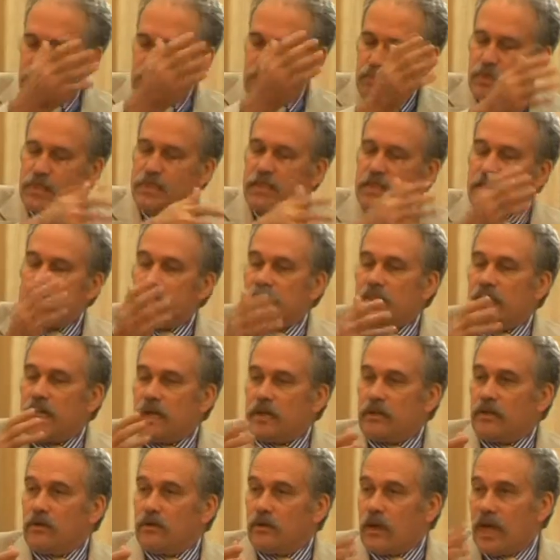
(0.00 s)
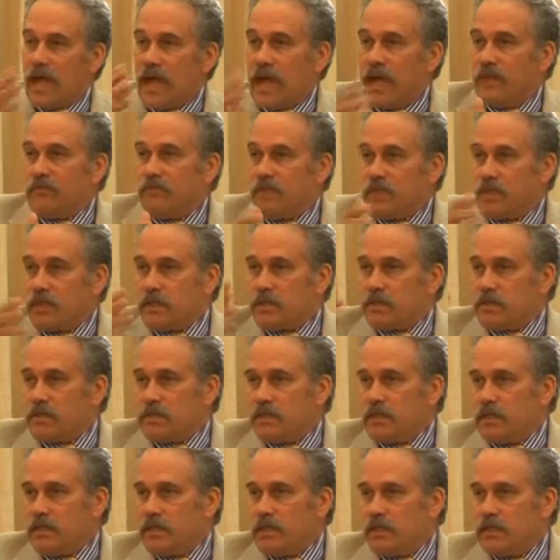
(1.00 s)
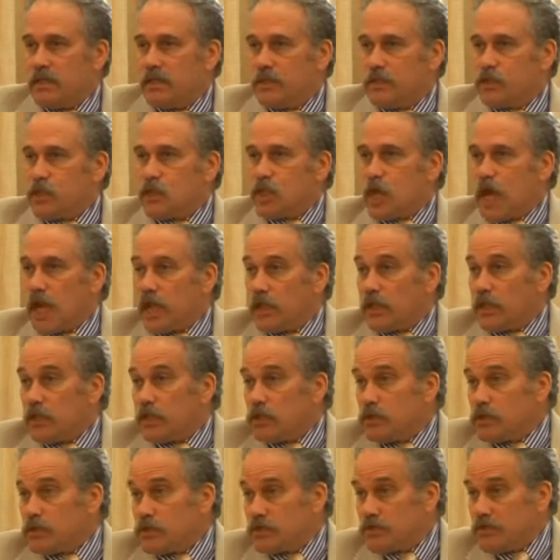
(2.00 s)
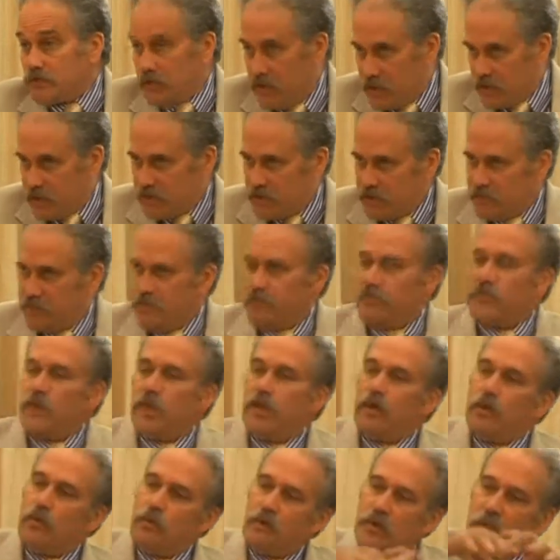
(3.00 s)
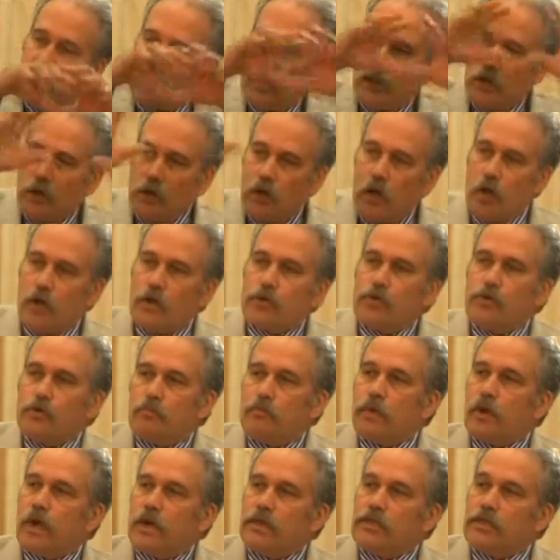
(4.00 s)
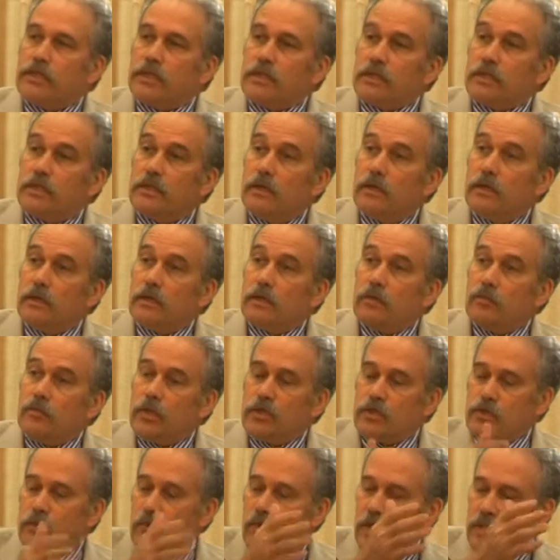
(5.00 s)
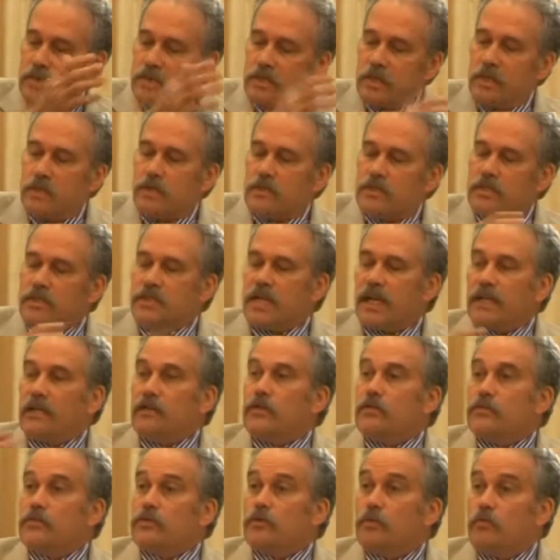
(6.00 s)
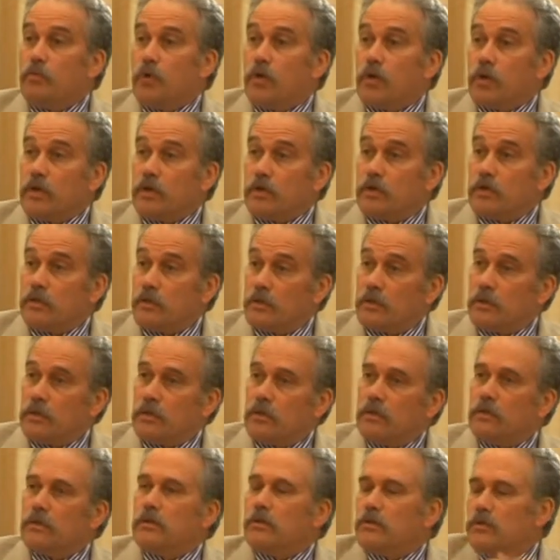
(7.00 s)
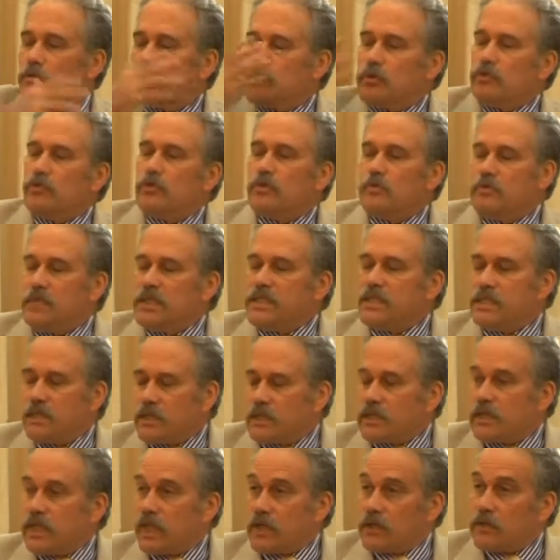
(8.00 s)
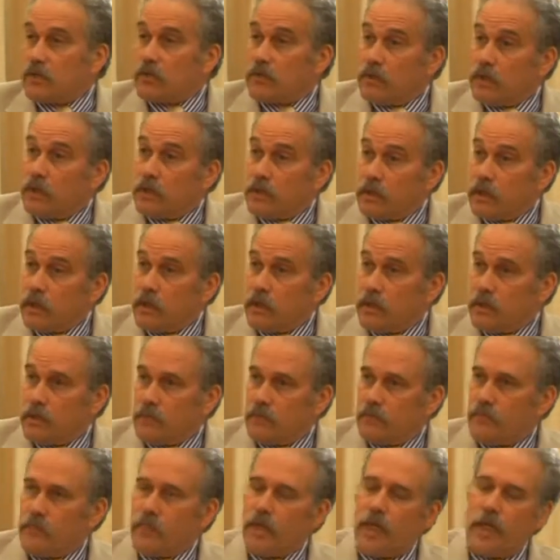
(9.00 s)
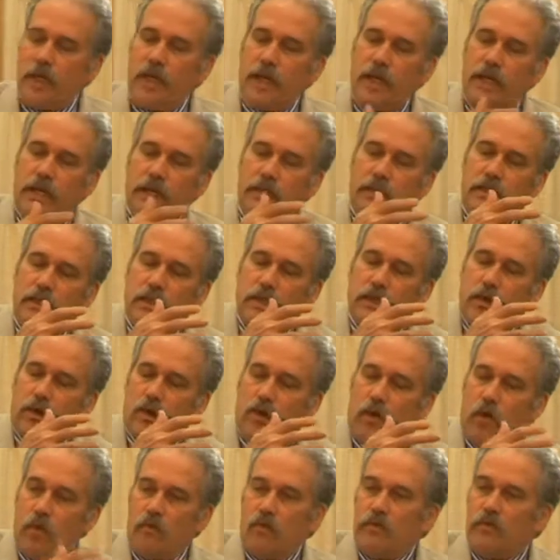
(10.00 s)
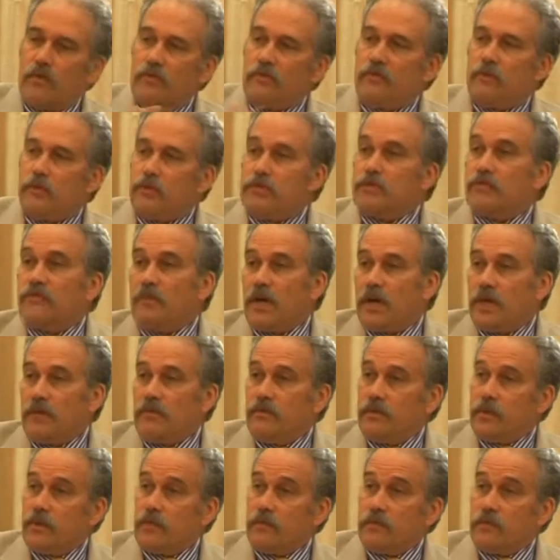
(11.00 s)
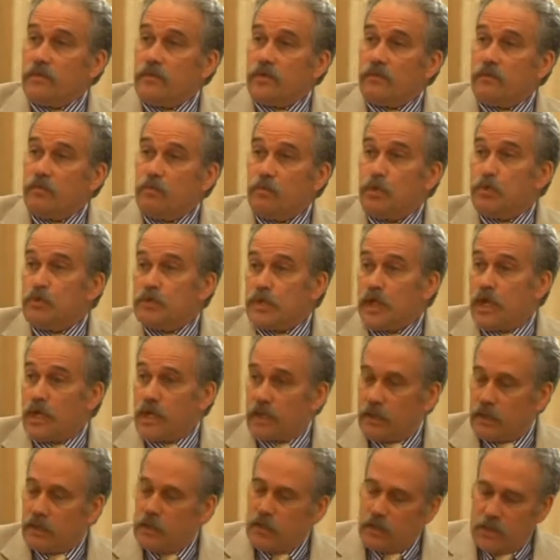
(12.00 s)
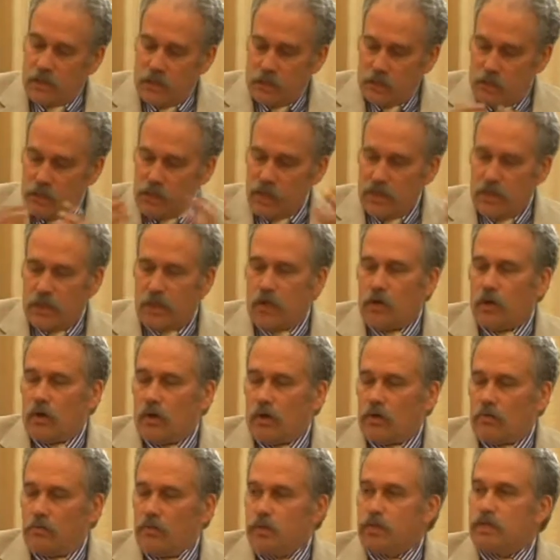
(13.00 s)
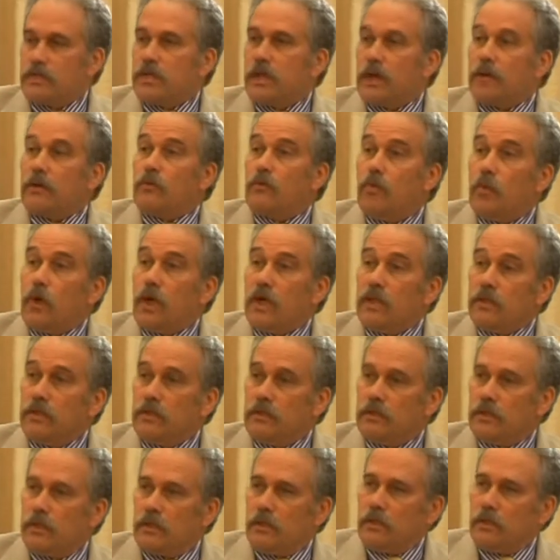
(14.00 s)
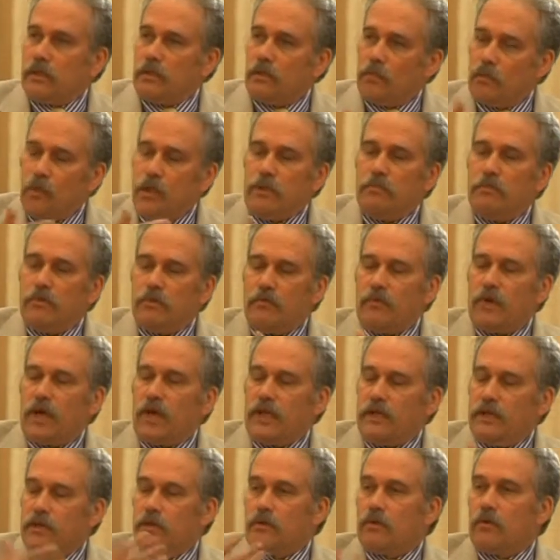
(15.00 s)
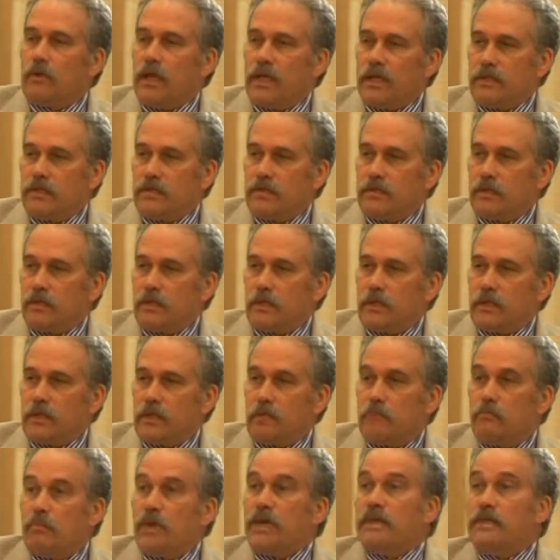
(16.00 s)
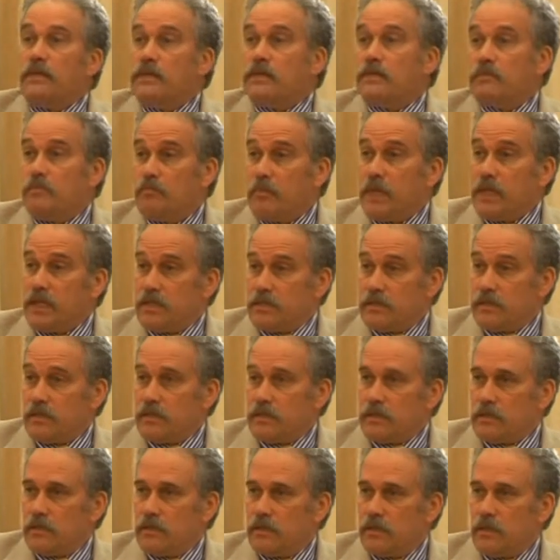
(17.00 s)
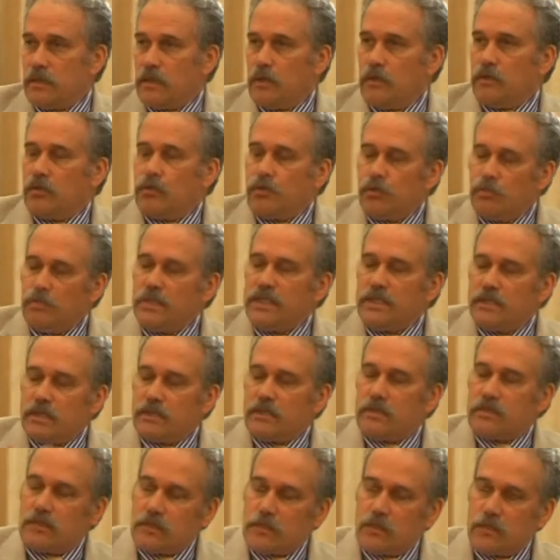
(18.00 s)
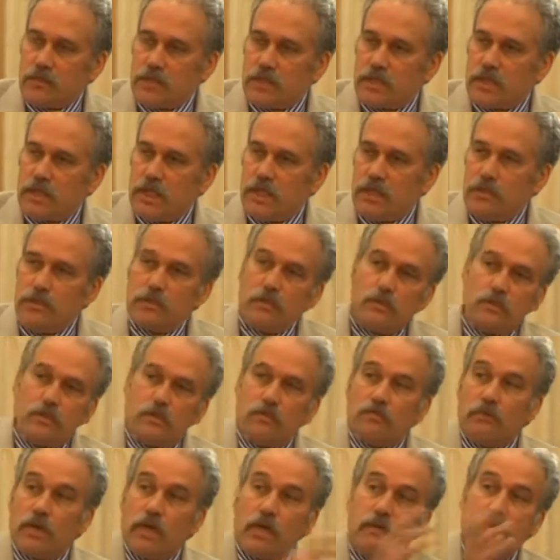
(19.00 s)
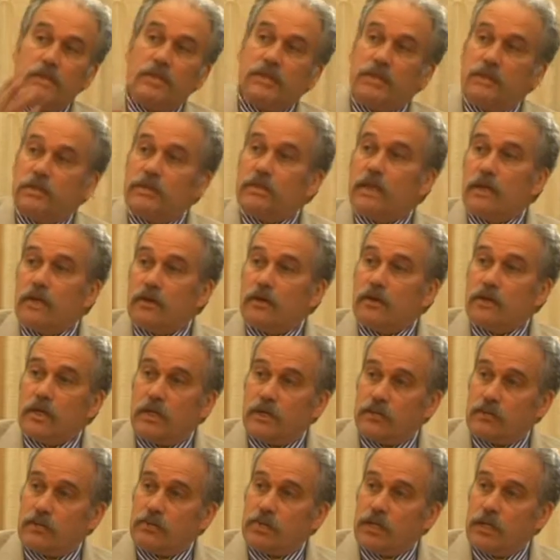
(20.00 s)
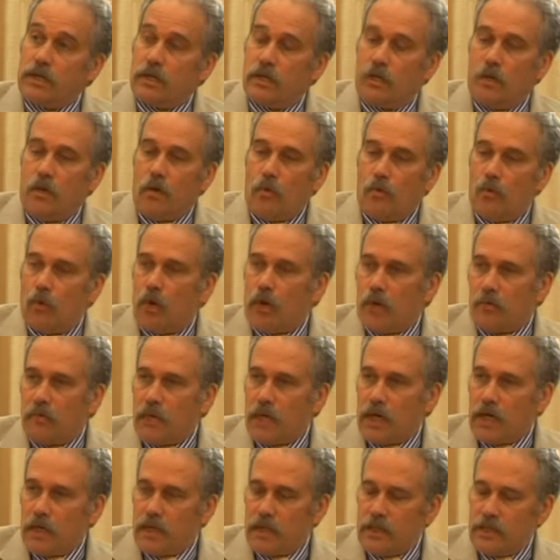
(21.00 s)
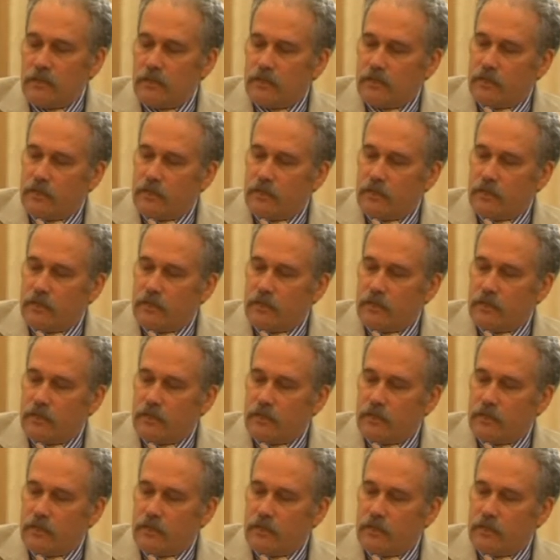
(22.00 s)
Business Sector Advocacy Challenge Fund, within a larger project, which was their sector support to the business sector in Ghana. And over the first 5 years of BUSAC, that we call BUSAC 1, we provided grants on a competitive basis to business associations throughout the entire country, whereby